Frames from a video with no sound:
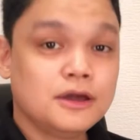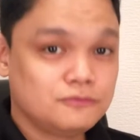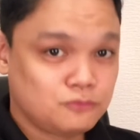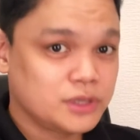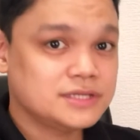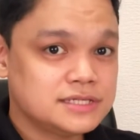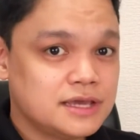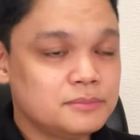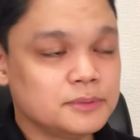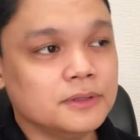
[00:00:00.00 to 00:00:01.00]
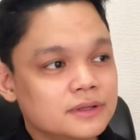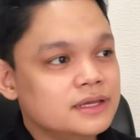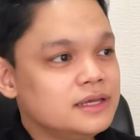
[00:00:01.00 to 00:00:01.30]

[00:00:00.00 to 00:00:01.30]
For example,